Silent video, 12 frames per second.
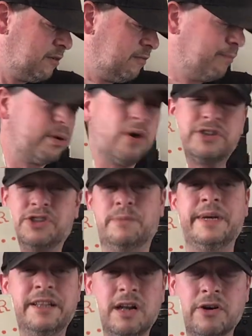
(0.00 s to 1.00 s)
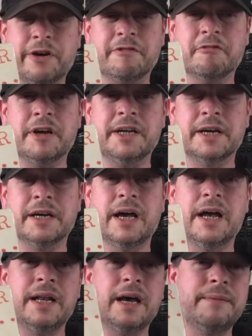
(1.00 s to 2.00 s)
blossom in the live arena.
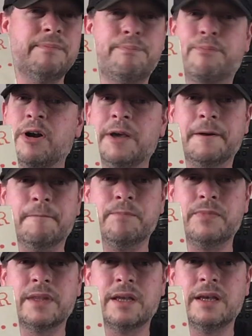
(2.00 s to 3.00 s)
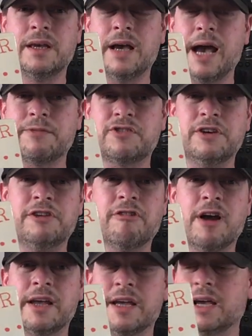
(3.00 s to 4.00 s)
And brilliant. Absolutely
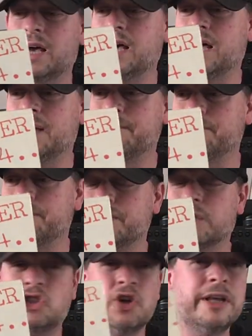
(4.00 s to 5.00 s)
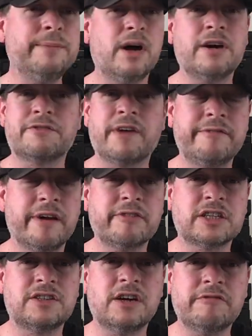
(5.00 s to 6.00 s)
great. Johnny Marr's favourite ever
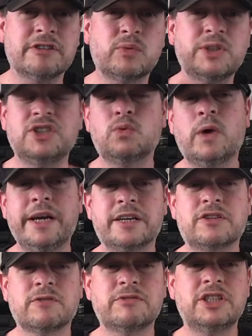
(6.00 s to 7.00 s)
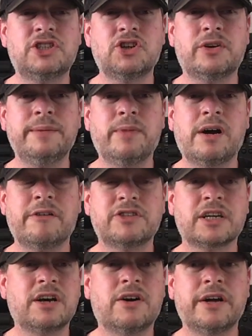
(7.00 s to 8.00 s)
guitarist, which is weird, because obviously Johnny Marr is
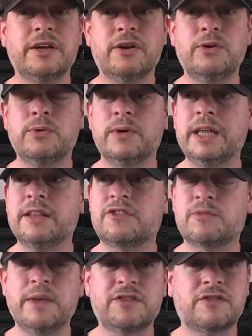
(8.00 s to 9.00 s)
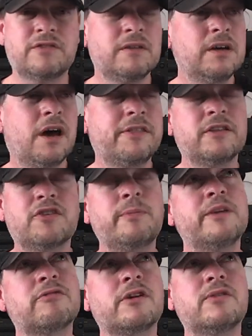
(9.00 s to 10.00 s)
a guy who, in the Smiths, I think the
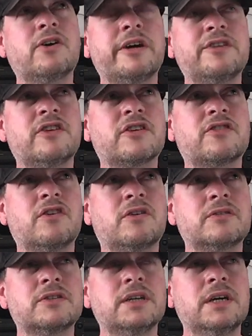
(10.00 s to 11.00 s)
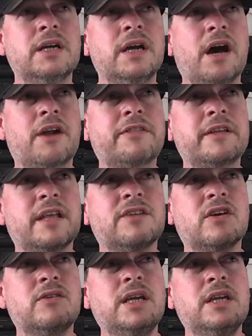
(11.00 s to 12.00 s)
Smiths wrote 96 songs. I think there's
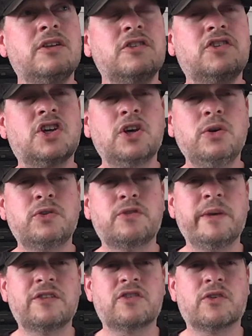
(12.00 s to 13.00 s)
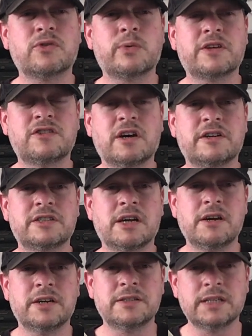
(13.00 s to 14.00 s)
only 2 Smith songs with guitar
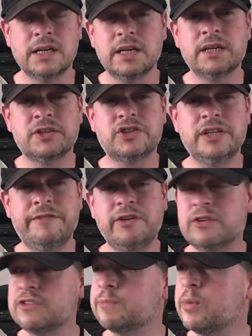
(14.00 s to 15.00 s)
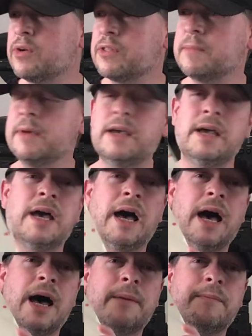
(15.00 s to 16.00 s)
solos. See if you can spot them.
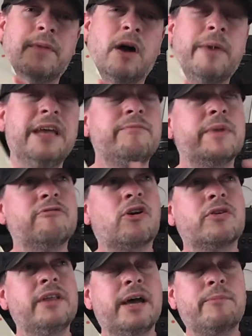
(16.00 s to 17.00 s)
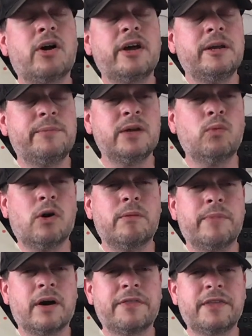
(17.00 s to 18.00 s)
I may even be wrong on that. It might only be 1,
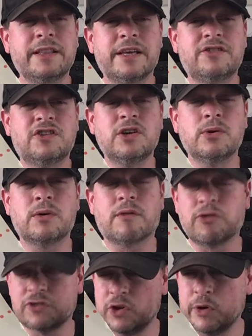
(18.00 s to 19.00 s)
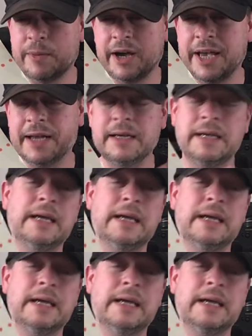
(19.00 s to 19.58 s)
but I think there's 2. I've got 2 in my head.